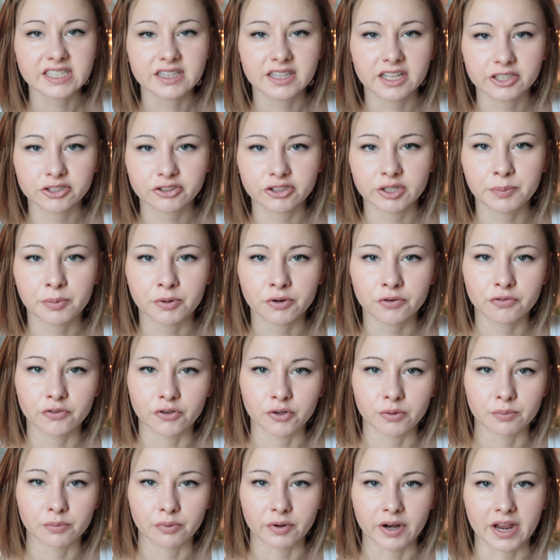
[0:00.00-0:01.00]
luxury
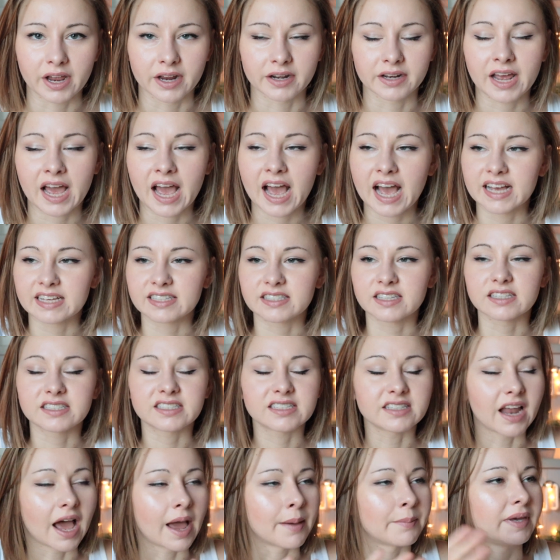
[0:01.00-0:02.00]
perfume brand has,
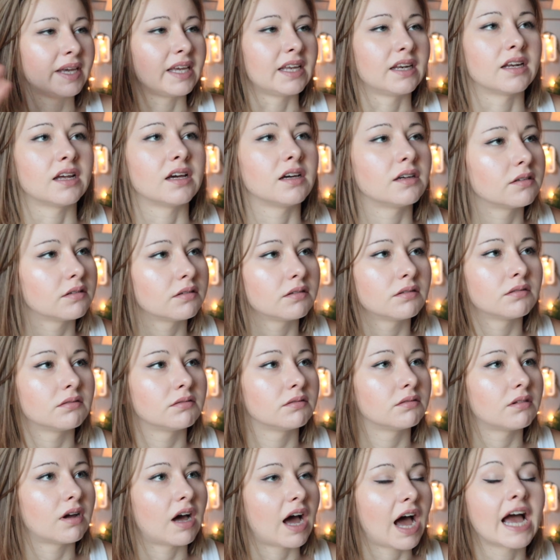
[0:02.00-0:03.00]
I
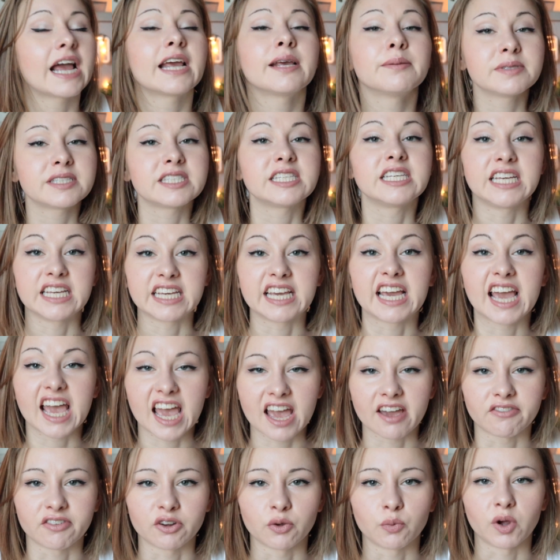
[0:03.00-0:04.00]
am seeing it
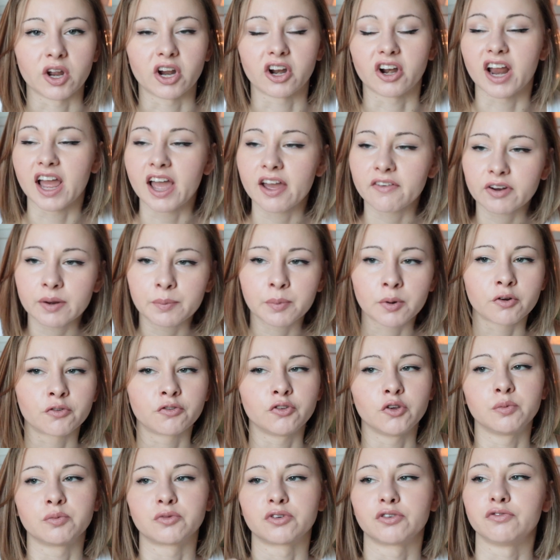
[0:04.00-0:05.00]
everywhere. Every
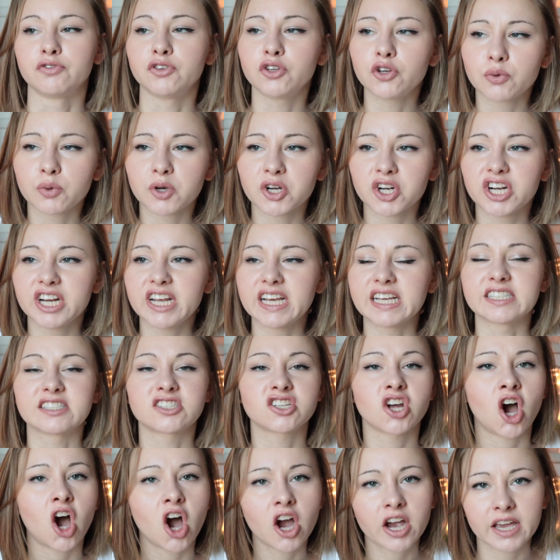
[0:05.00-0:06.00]
perfume reviewer is
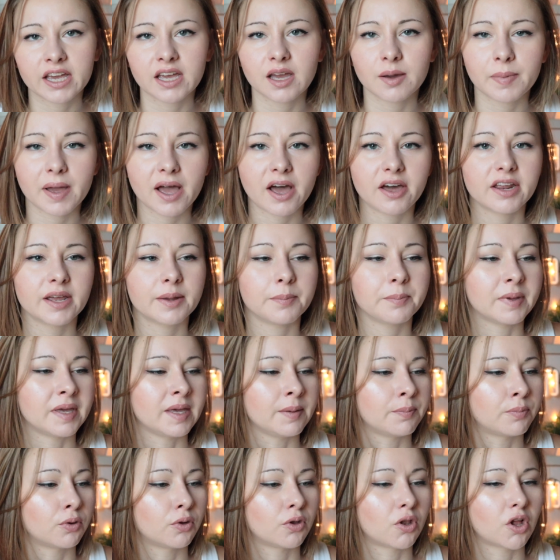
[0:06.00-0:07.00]
talking about it.
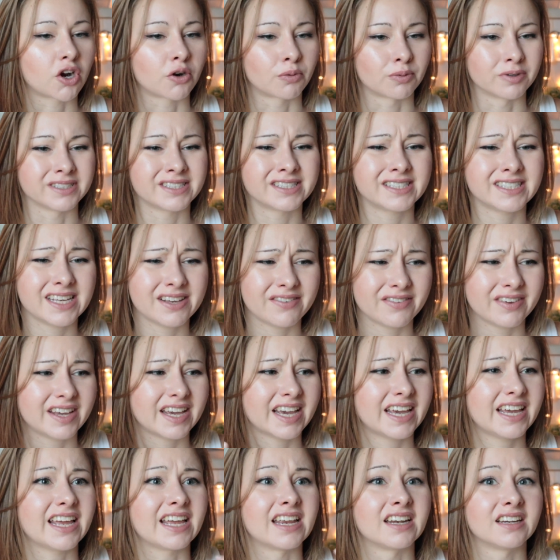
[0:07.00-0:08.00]
People are receiving
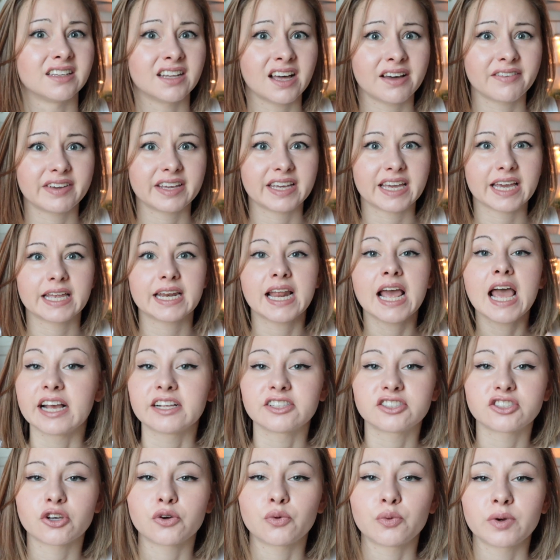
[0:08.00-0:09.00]
it and loving it.
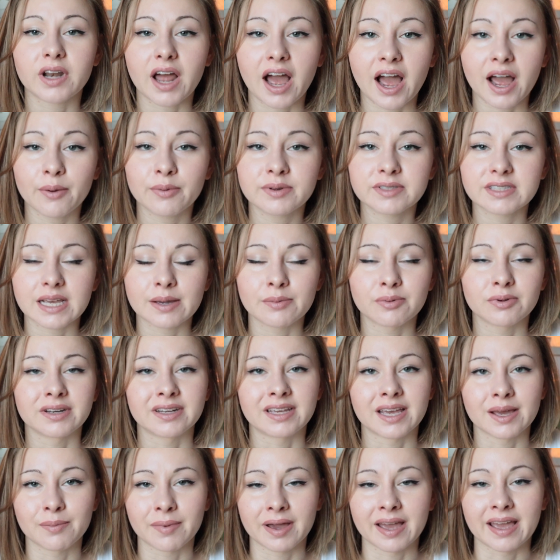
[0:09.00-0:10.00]
And so when I was able to
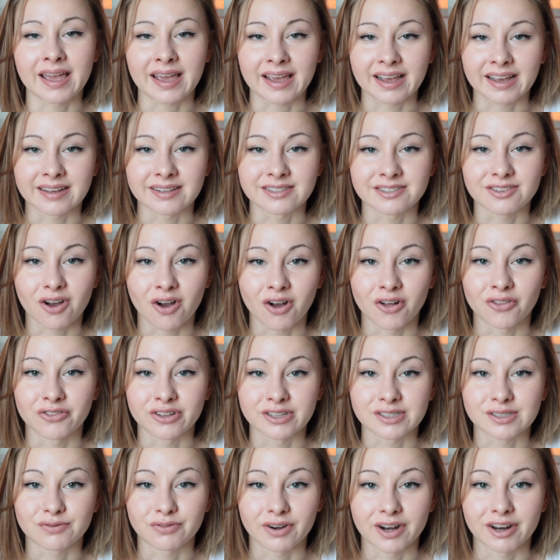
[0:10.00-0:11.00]
get my hands on
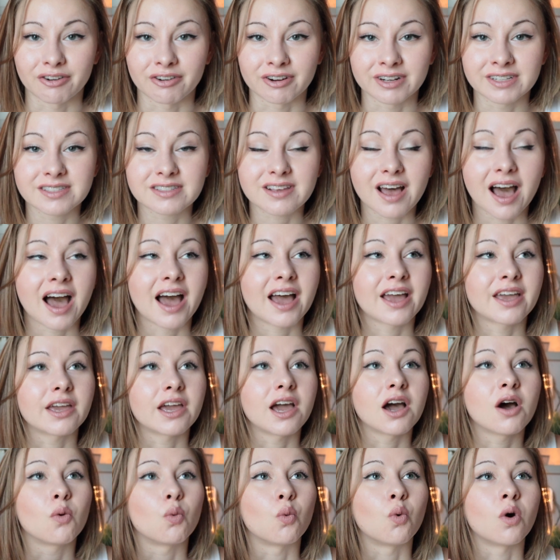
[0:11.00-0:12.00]
this fragrance,
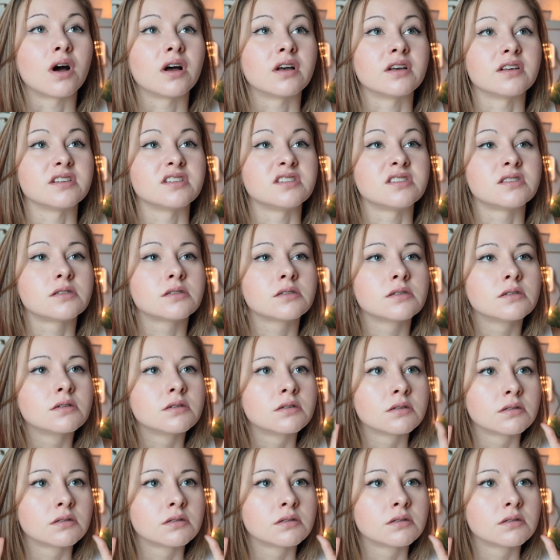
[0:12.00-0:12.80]
I was